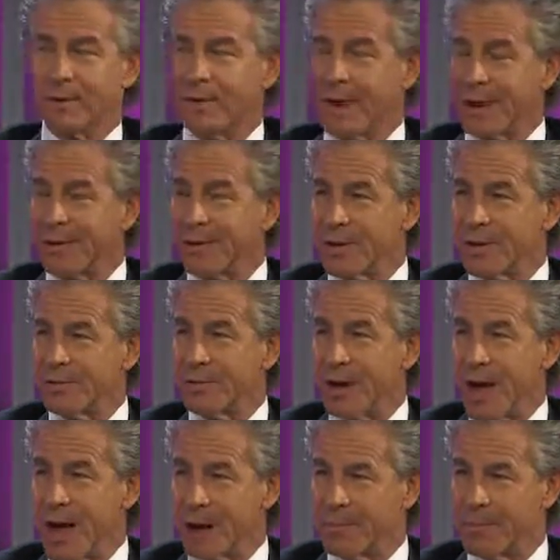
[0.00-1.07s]
Nice little
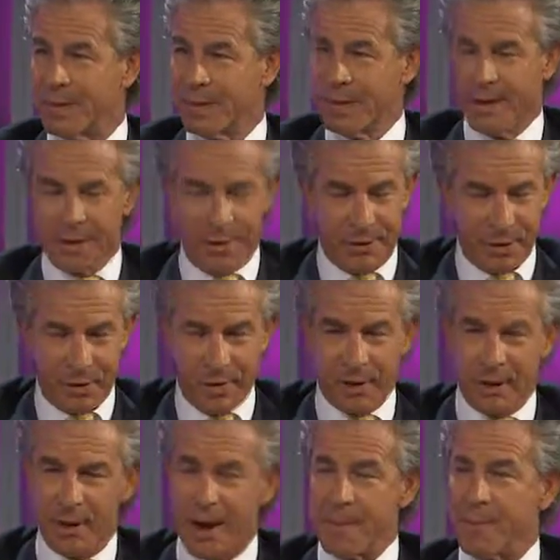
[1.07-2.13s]
job. You do a
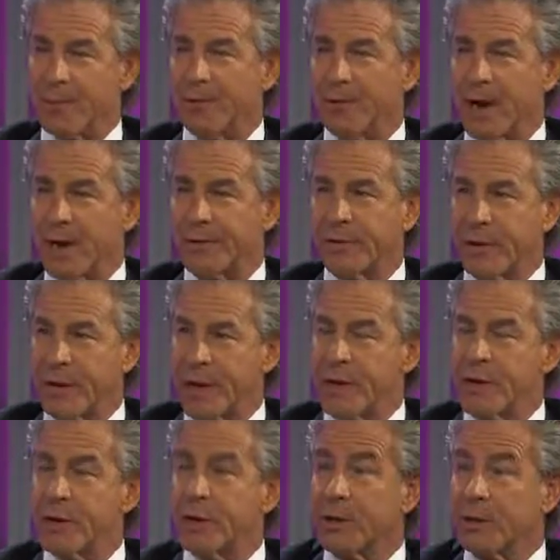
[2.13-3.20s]
little liposuction and
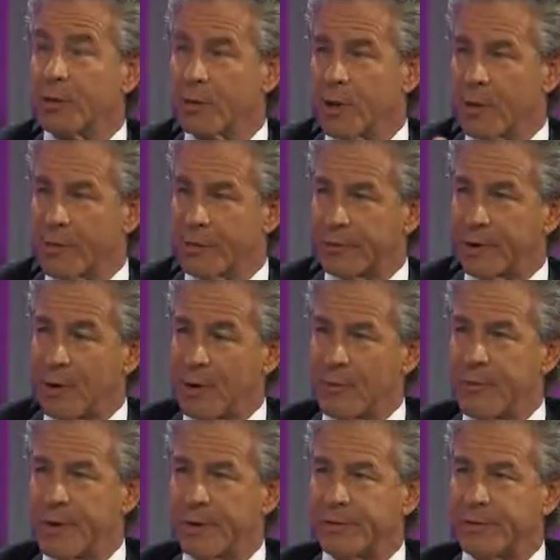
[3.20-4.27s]
you can grow this whole
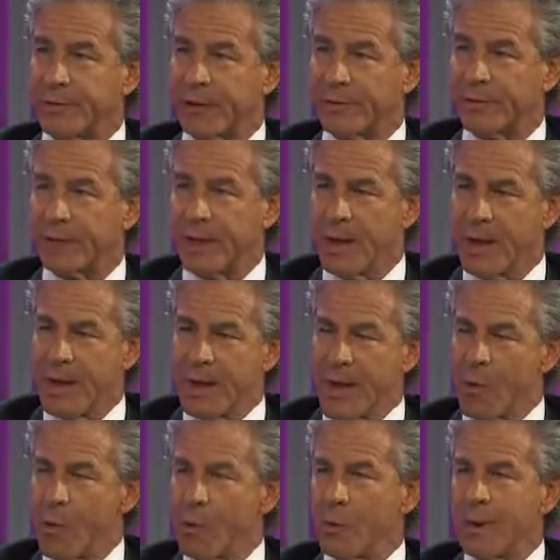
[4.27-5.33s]
business.
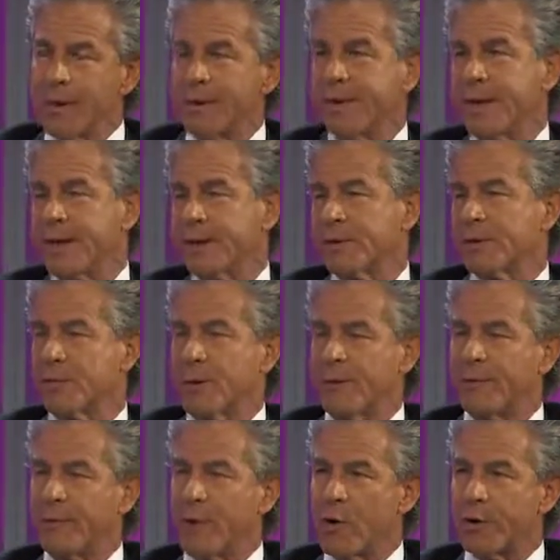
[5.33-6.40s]
And what we did is we
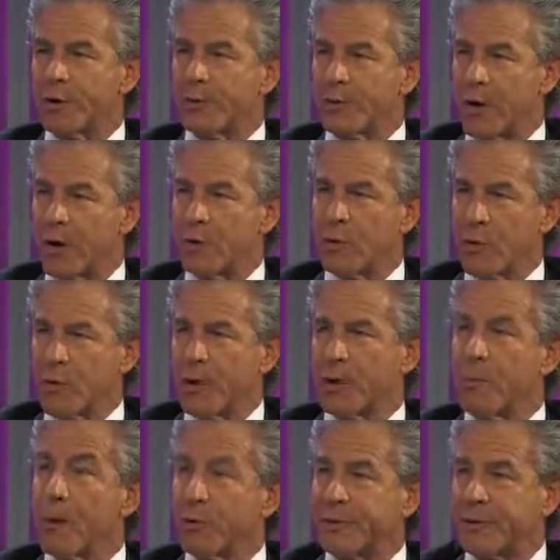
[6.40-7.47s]
focused on growing a
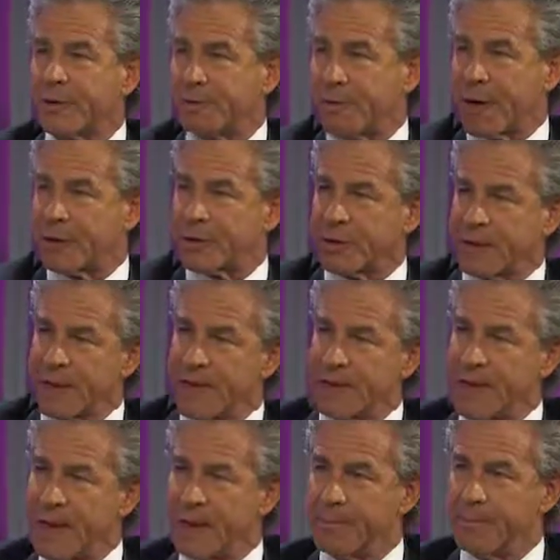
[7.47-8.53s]
multi-specialty
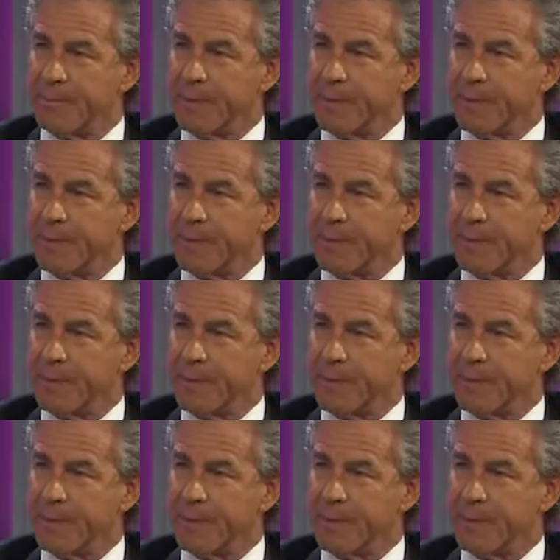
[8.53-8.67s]
team.